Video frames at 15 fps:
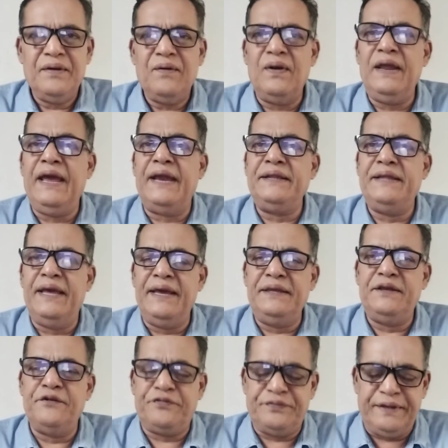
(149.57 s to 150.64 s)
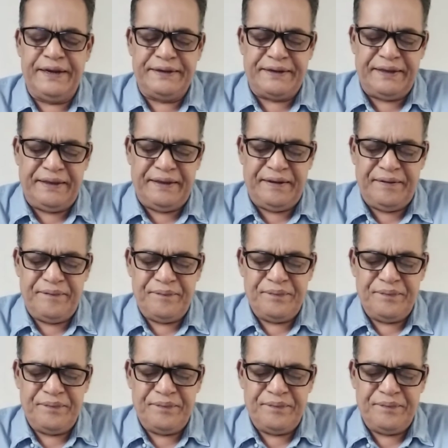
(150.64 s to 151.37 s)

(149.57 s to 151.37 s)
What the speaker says: only at the age of 30.